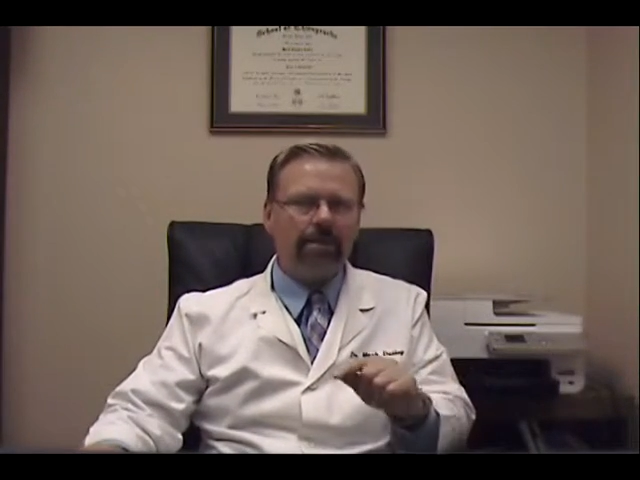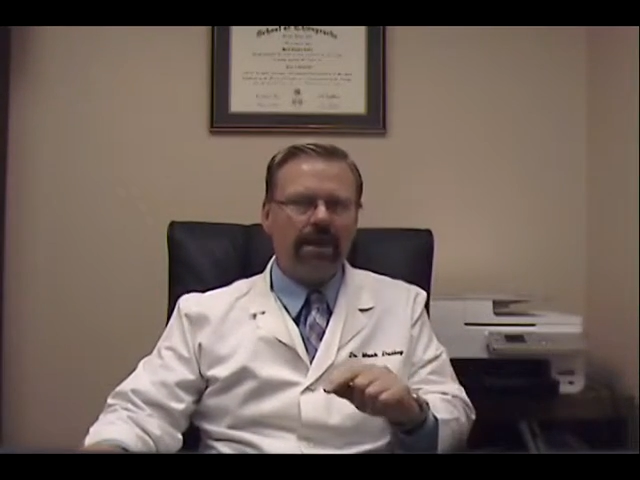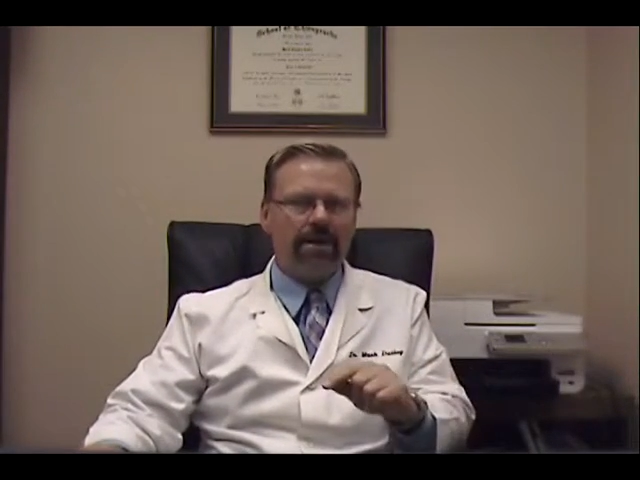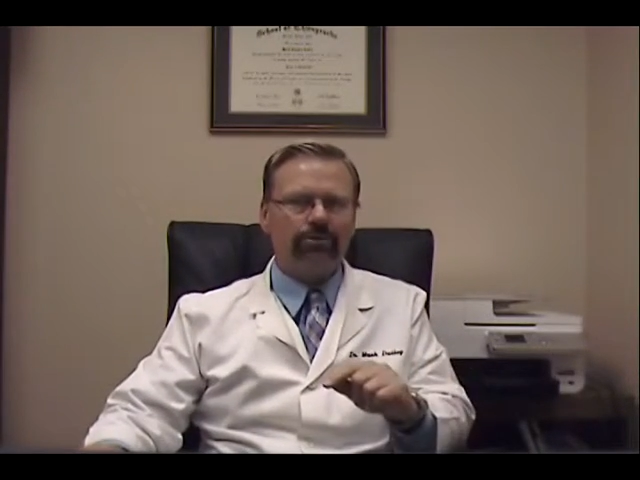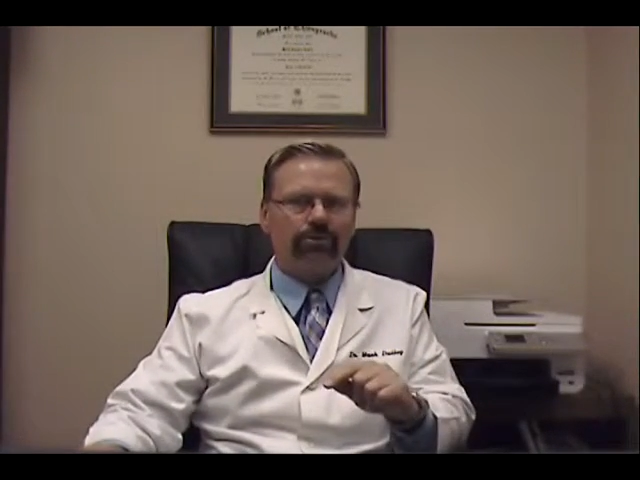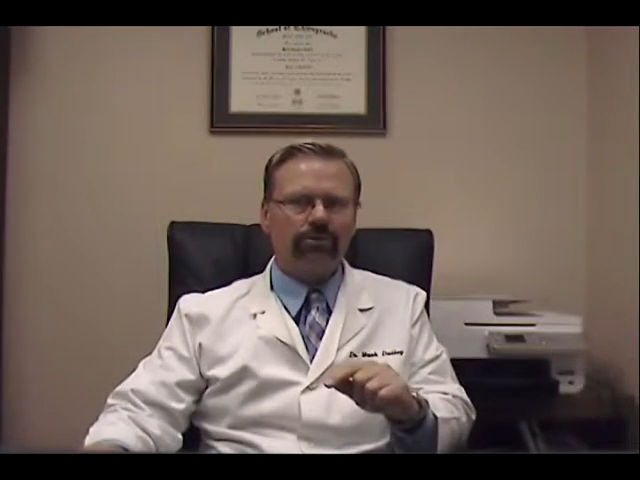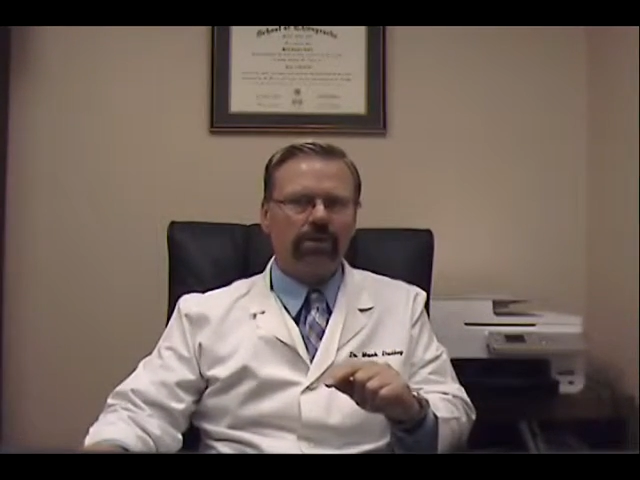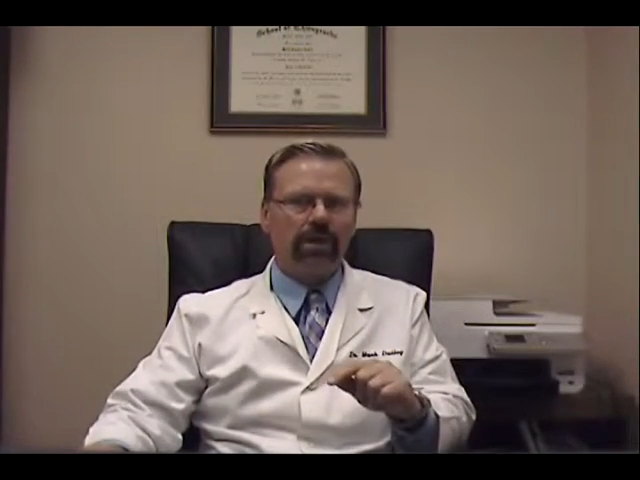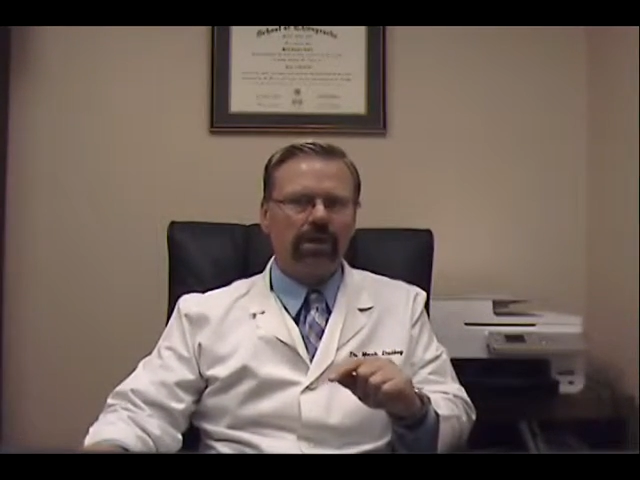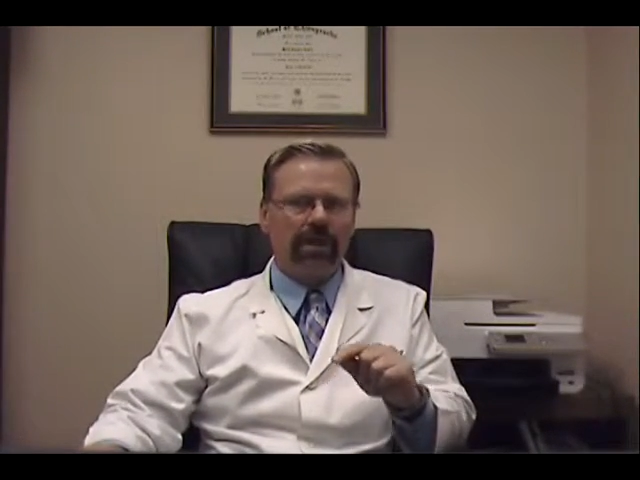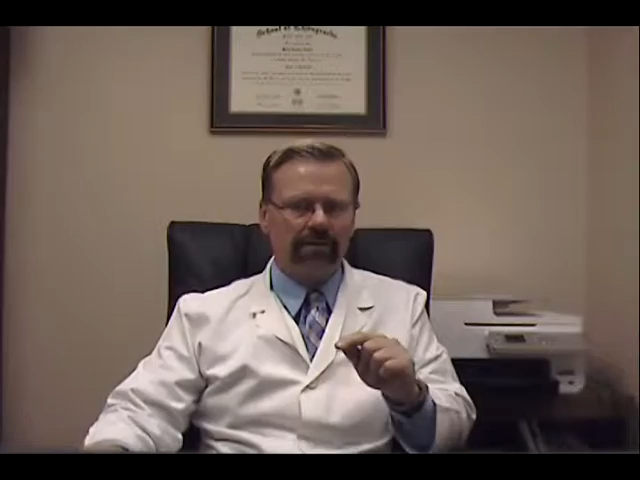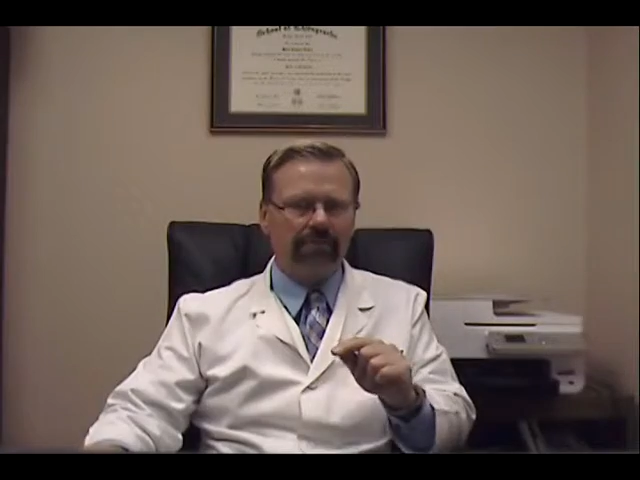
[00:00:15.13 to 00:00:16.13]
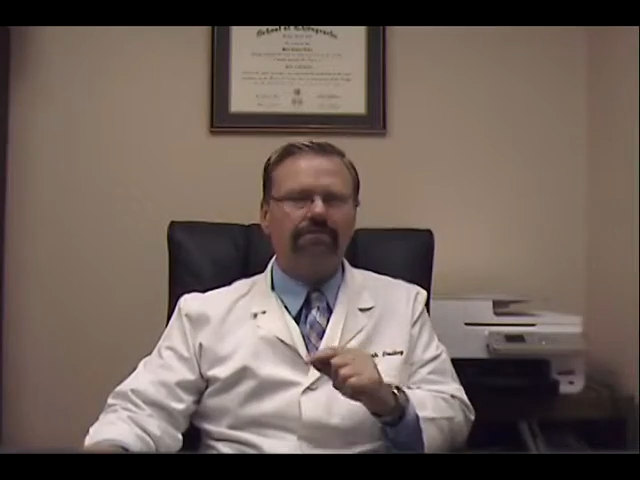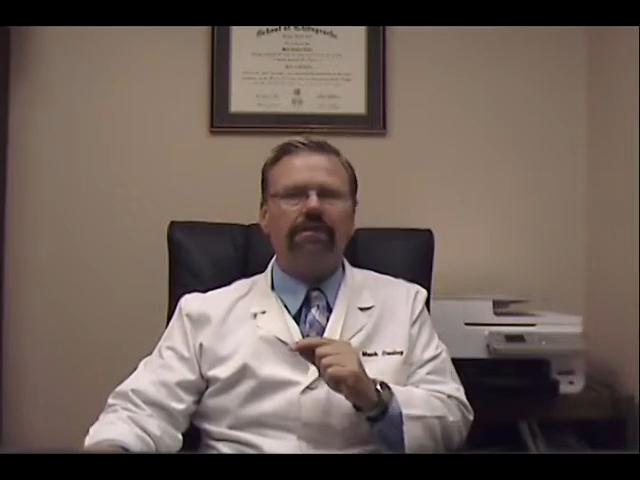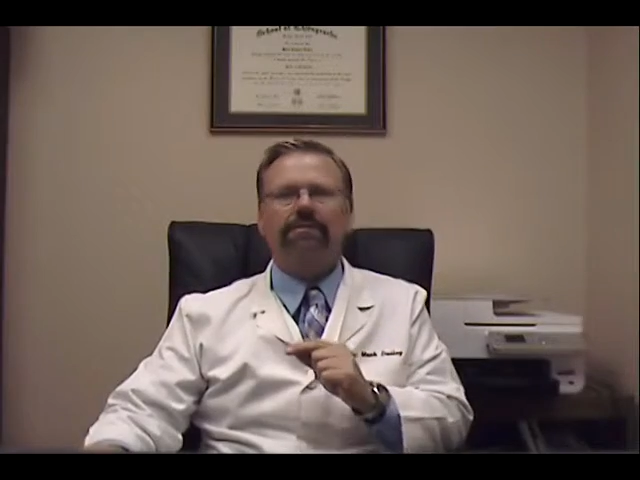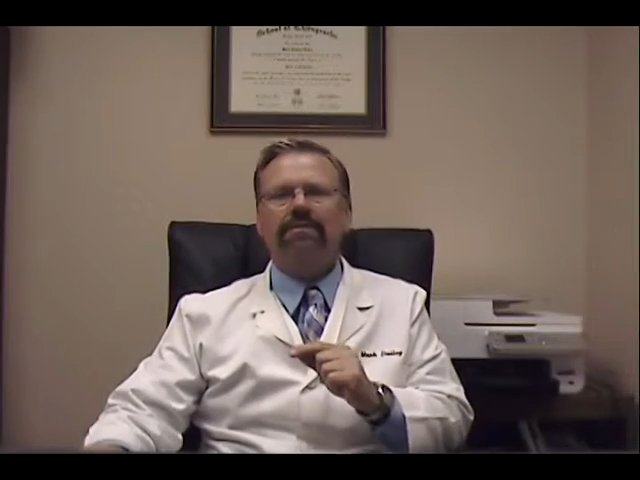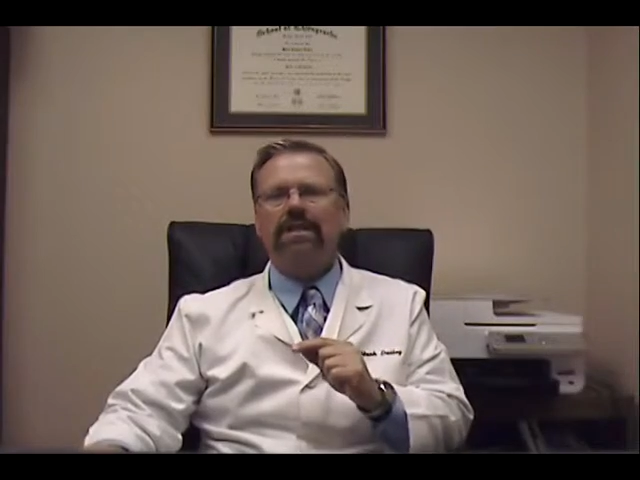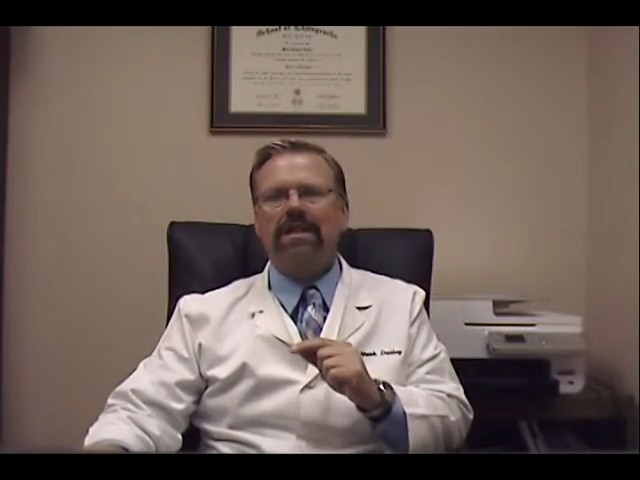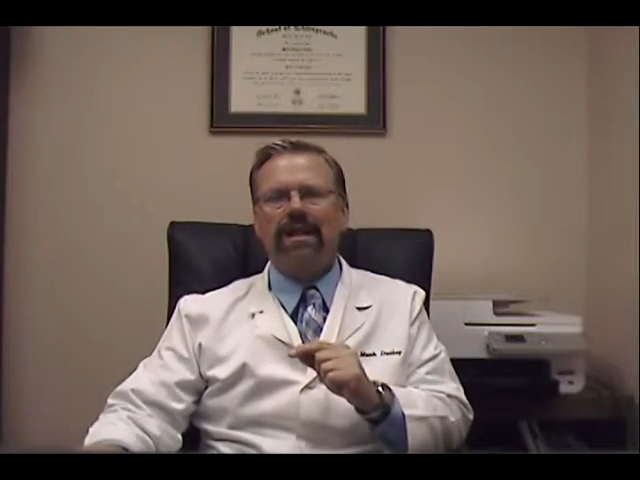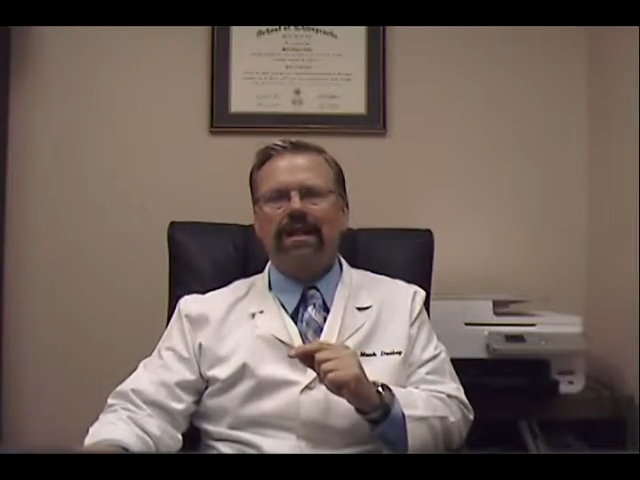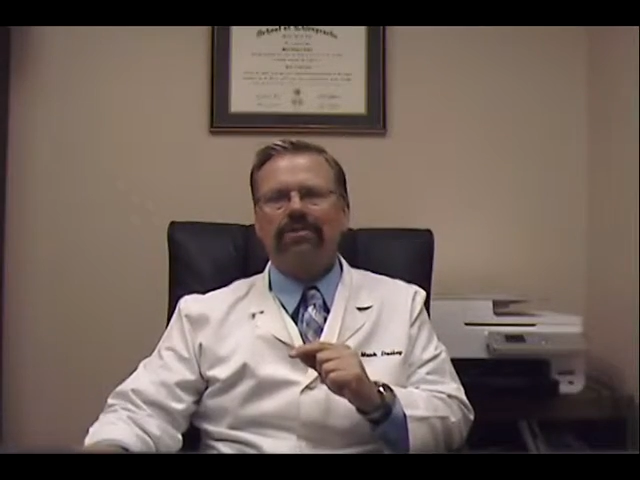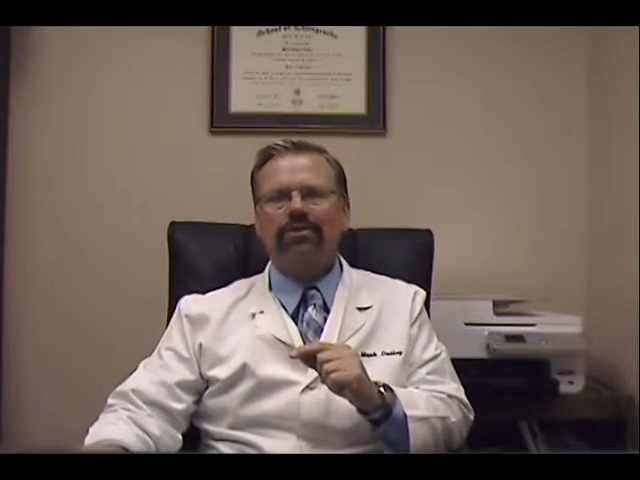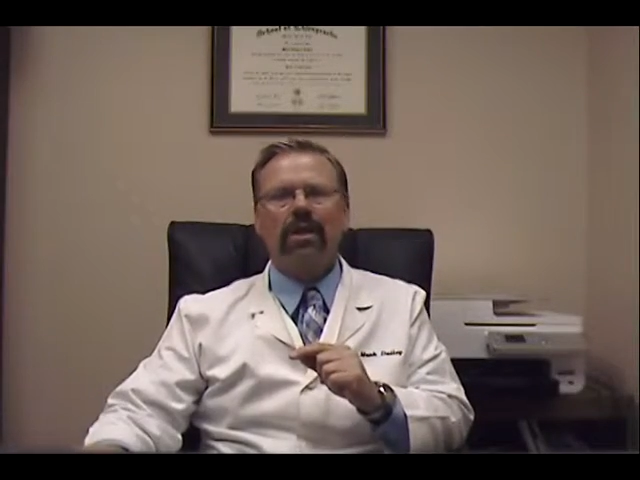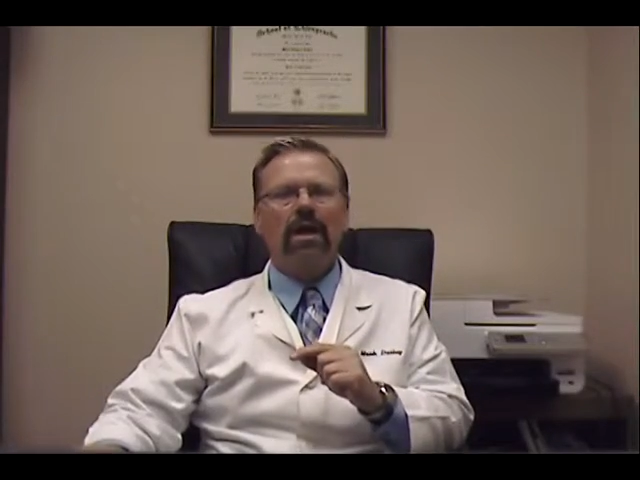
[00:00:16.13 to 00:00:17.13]
pounds in 50
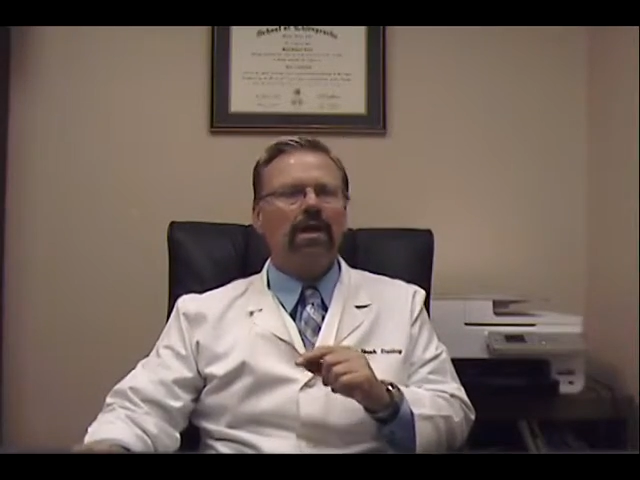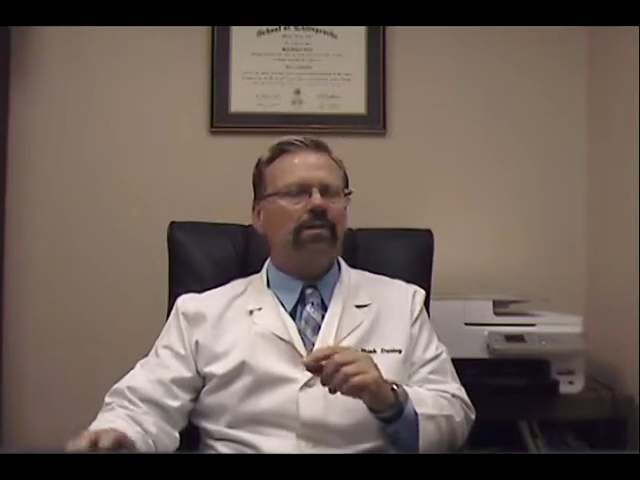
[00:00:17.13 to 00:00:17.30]
days.